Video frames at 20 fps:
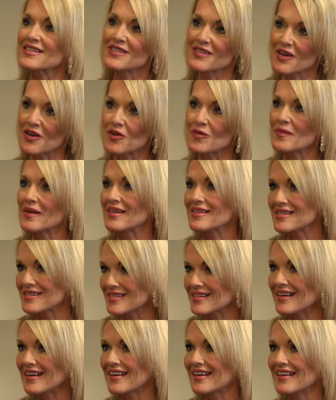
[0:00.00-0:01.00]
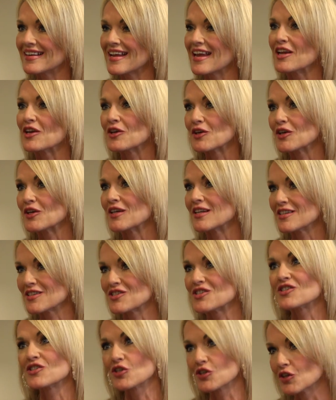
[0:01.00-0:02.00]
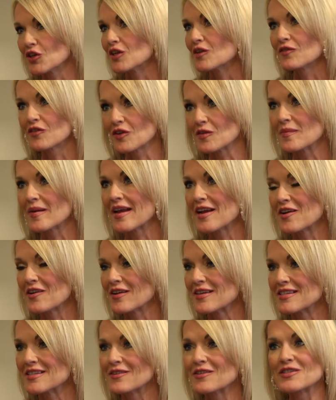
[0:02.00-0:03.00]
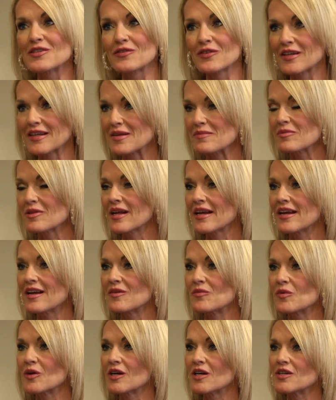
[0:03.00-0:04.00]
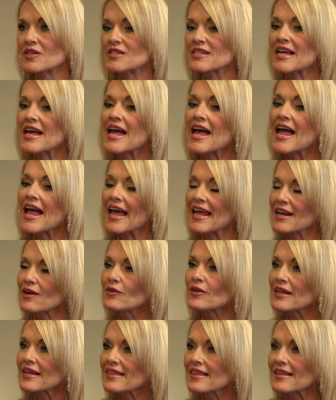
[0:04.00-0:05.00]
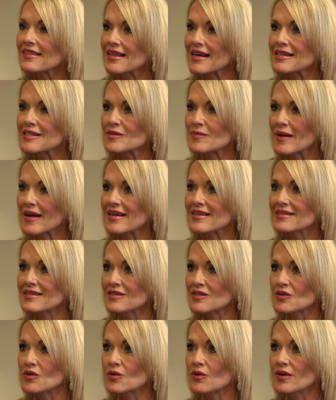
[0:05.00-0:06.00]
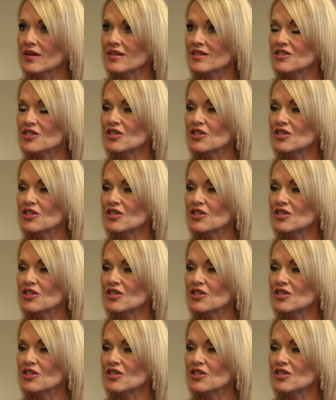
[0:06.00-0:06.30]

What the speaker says: soul means sun and good is just good for a bakery, so it's really a play on words. And I really think that space is going